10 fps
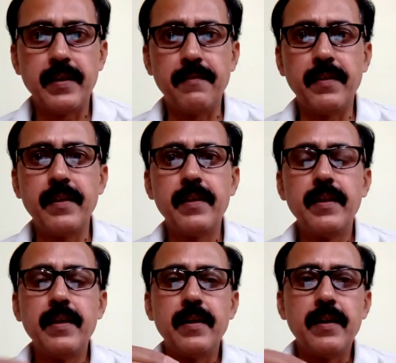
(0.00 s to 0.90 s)
Even
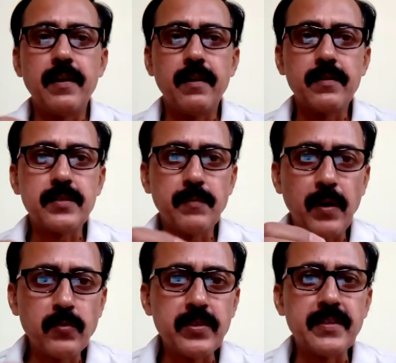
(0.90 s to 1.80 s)
some
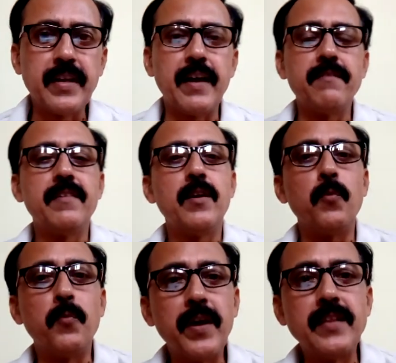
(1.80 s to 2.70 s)
houses have
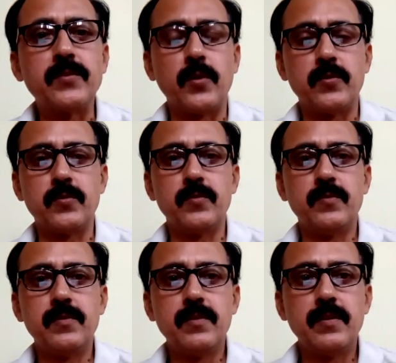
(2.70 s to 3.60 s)
wells also.
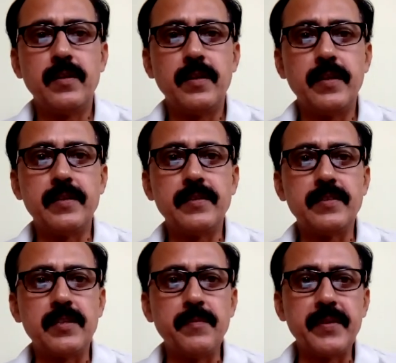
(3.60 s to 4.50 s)
It is
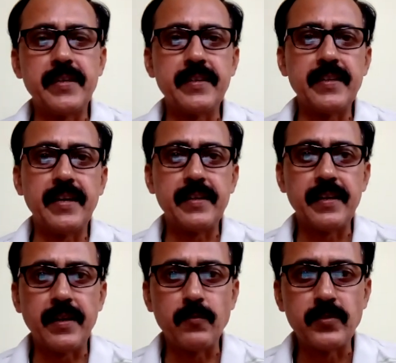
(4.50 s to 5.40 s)
estimated that
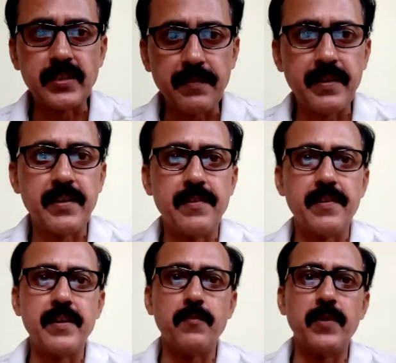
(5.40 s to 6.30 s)
around
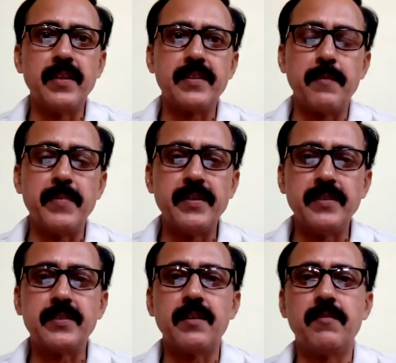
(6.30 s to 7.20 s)
700 wells have been
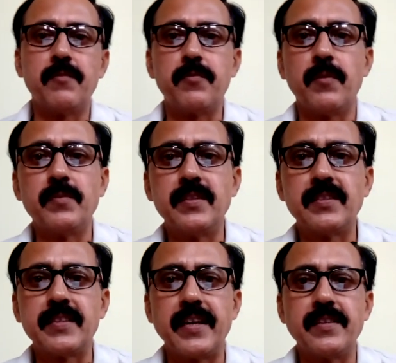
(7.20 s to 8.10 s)
discovered from this
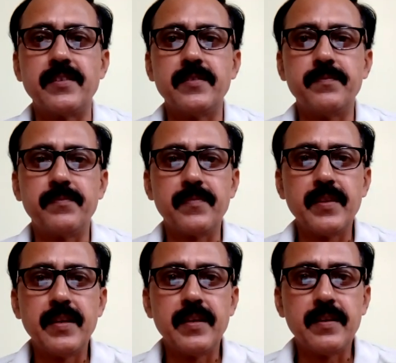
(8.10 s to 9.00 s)
site,
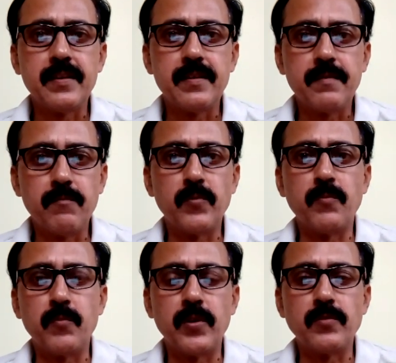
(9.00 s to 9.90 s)

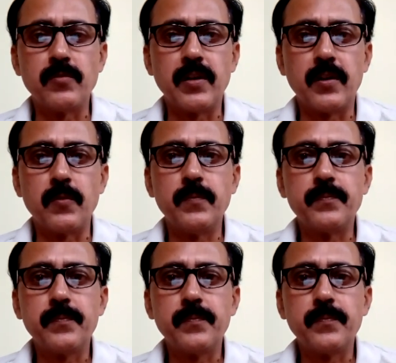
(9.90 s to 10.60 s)
Mohenjo-daro.